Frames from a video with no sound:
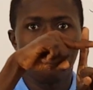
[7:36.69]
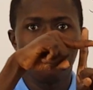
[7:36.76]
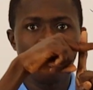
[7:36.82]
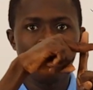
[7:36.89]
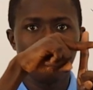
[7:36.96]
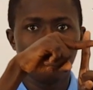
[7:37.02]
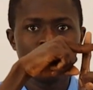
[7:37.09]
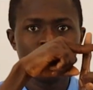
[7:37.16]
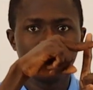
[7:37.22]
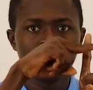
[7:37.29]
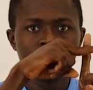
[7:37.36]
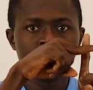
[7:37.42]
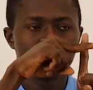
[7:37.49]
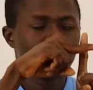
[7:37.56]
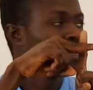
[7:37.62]
would
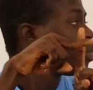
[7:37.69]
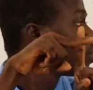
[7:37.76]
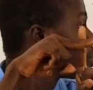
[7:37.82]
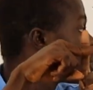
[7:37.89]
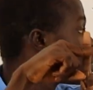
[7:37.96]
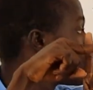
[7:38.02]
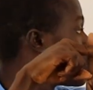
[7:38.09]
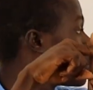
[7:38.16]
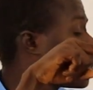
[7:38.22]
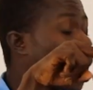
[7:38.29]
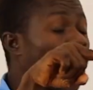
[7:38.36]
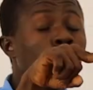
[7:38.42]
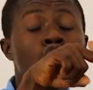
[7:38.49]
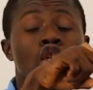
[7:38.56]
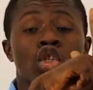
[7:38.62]
multiply square root of
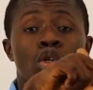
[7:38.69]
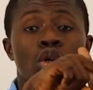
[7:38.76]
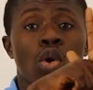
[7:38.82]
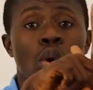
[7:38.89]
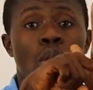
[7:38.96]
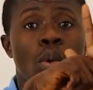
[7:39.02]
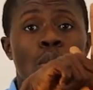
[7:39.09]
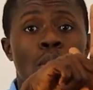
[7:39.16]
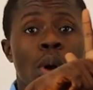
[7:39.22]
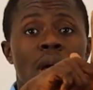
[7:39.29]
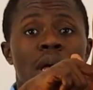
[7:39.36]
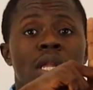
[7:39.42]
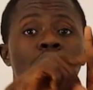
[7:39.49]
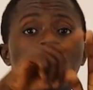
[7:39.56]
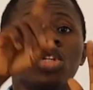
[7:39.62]
5 and the
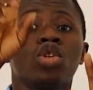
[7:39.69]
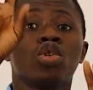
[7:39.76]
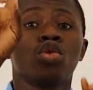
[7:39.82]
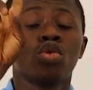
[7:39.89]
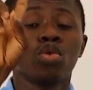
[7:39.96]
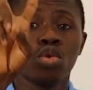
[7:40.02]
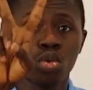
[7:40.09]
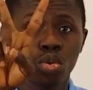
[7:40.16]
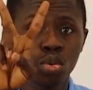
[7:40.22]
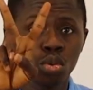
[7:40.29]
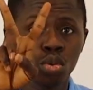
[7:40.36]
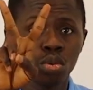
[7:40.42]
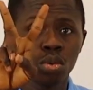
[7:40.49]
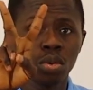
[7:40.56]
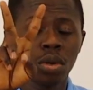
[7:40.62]
answer will give us
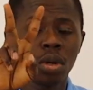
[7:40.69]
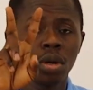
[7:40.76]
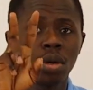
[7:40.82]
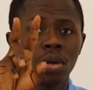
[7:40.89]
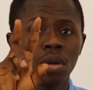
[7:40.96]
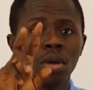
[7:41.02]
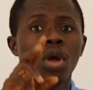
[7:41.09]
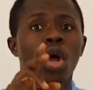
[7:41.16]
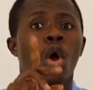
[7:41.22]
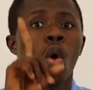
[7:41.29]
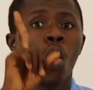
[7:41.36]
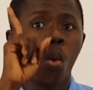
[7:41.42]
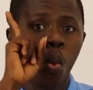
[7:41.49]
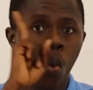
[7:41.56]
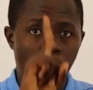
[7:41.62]
square root of
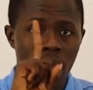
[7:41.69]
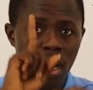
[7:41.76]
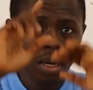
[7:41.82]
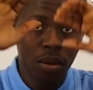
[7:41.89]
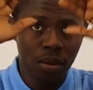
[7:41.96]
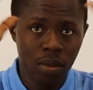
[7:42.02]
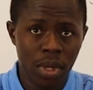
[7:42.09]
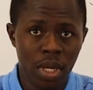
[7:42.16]
5.